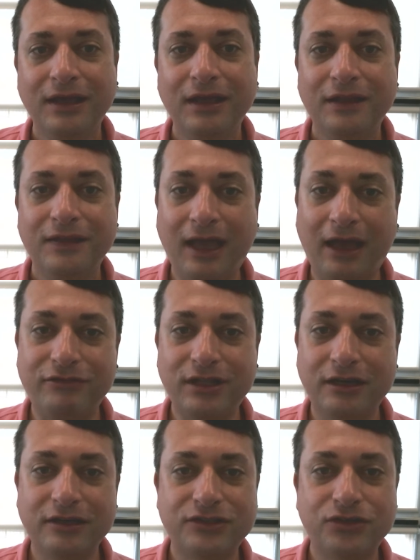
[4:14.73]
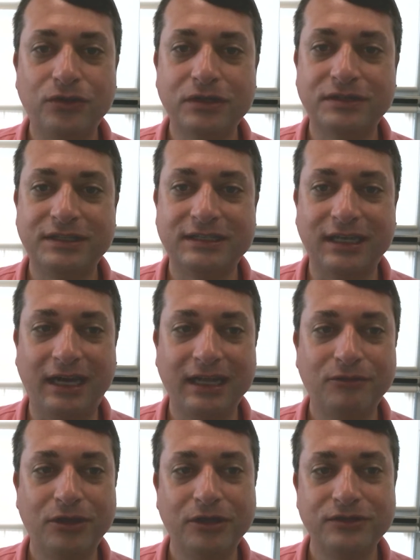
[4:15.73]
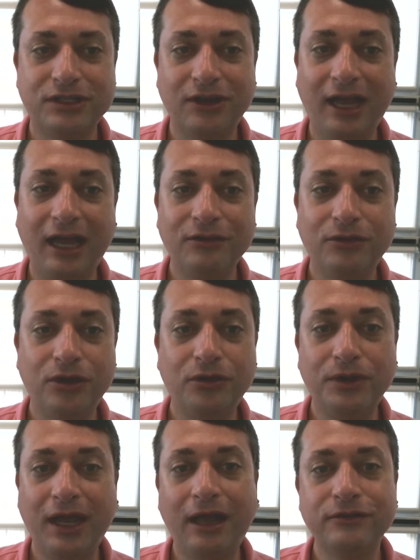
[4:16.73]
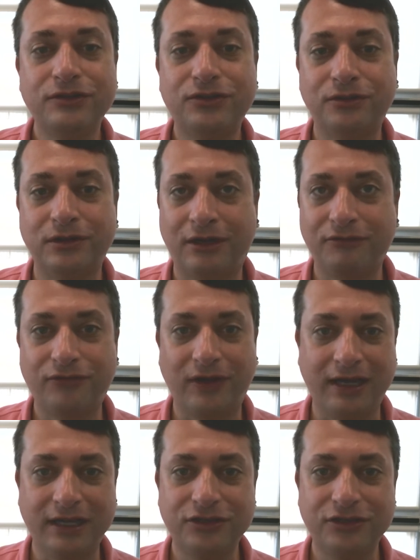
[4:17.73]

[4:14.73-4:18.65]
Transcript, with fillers: The Avalon Historical Society will host their annual Old House Tour on Friday,